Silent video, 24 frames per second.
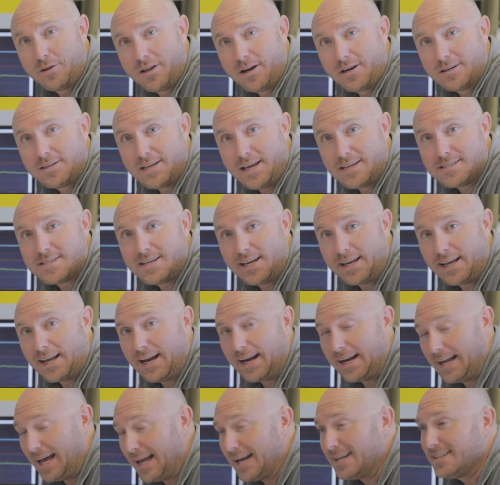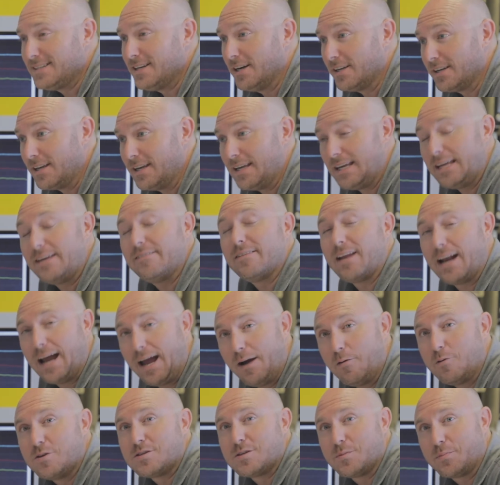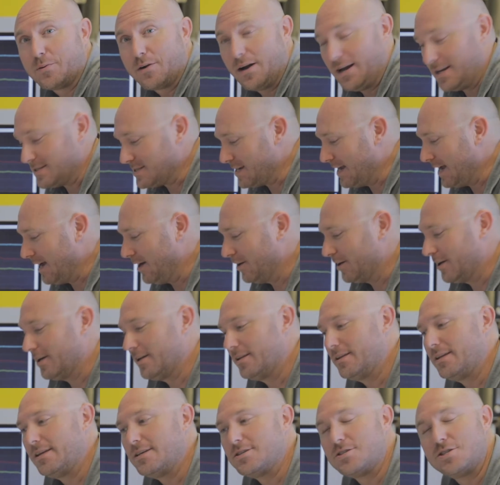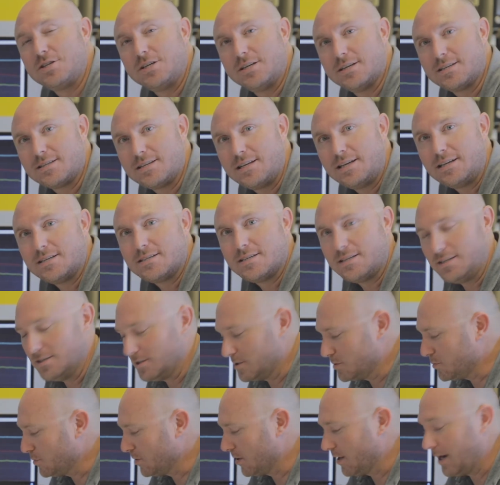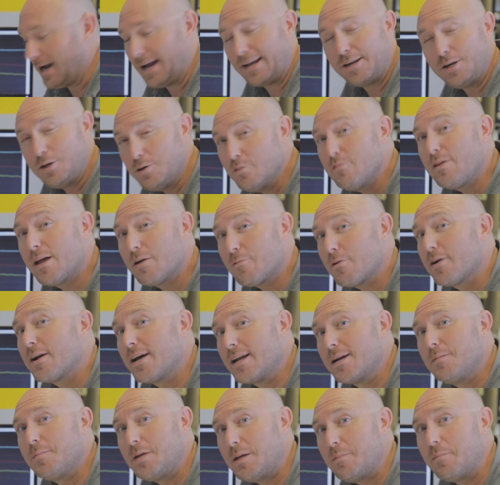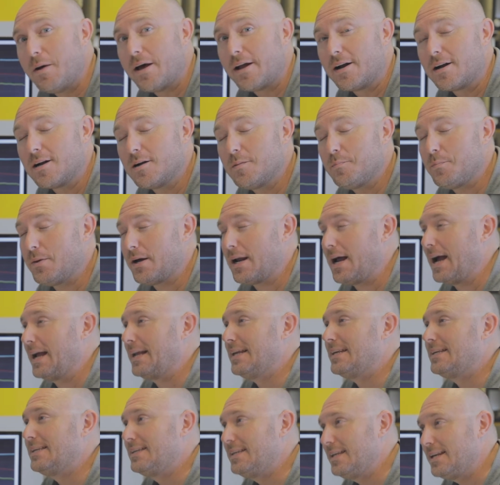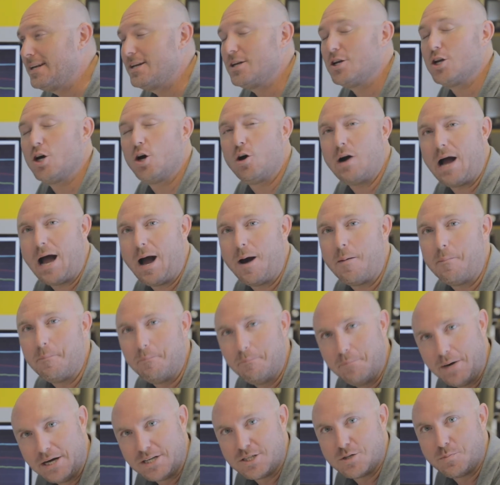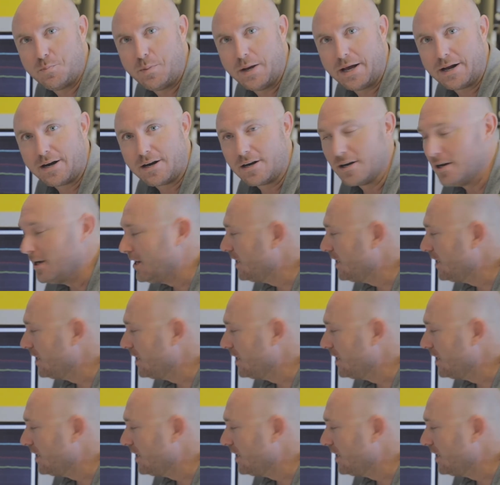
our testing, and I gotta tell you, even I was surprised at how good these GST seals were. I knew they were gonna be better, but I didn't know how much better.